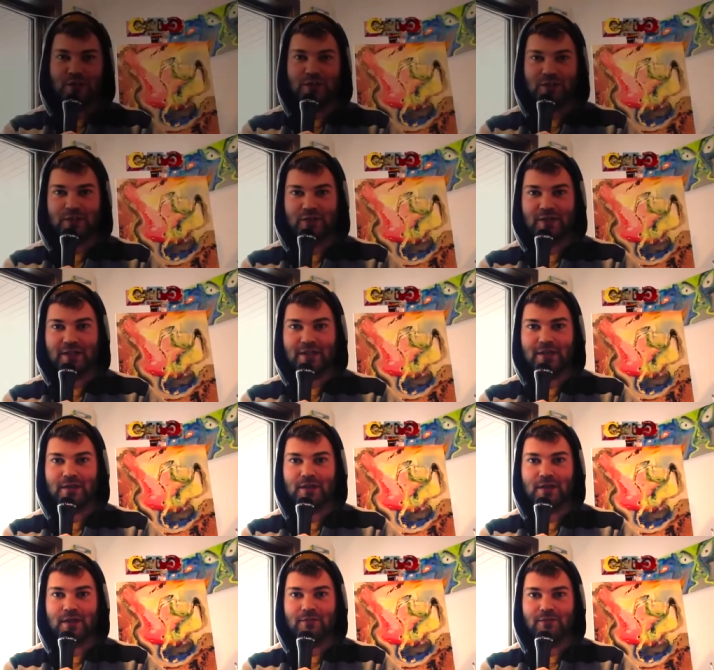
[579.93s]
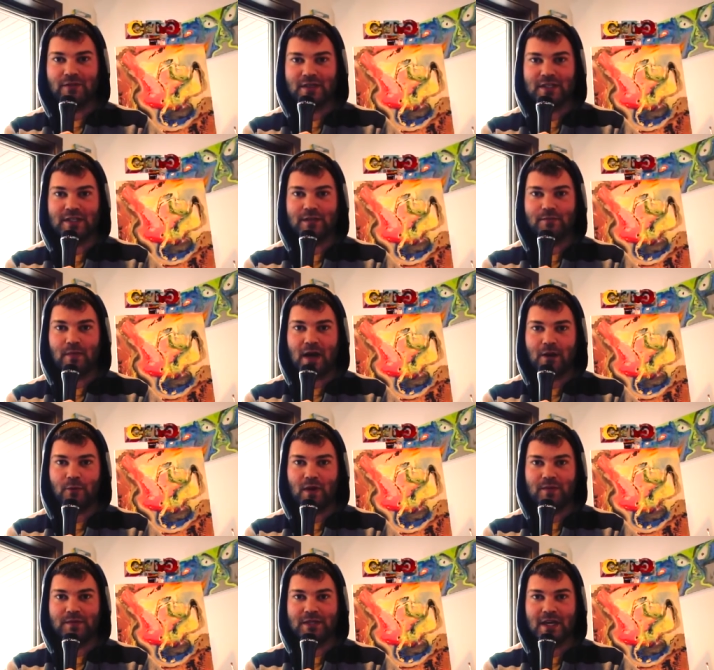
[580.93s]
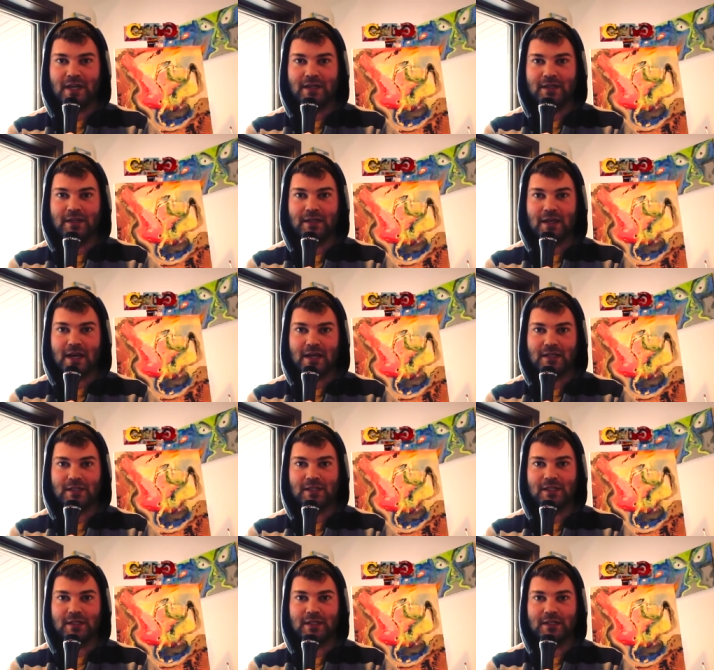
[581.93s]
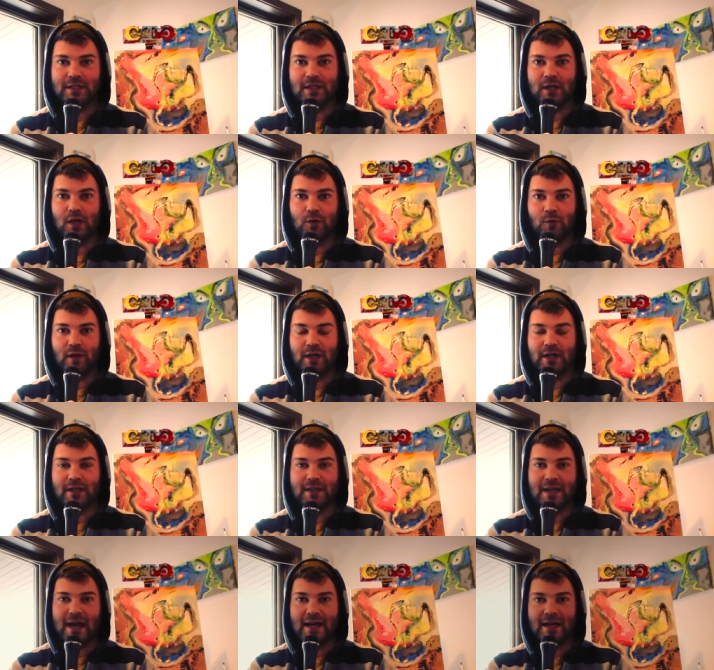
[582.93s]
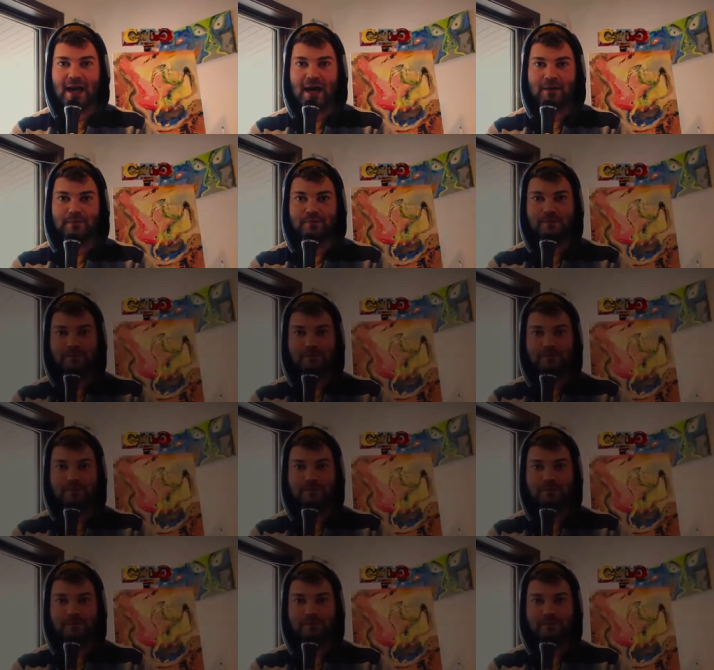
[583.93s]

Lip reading: You can visit my website at ctcartwork.com.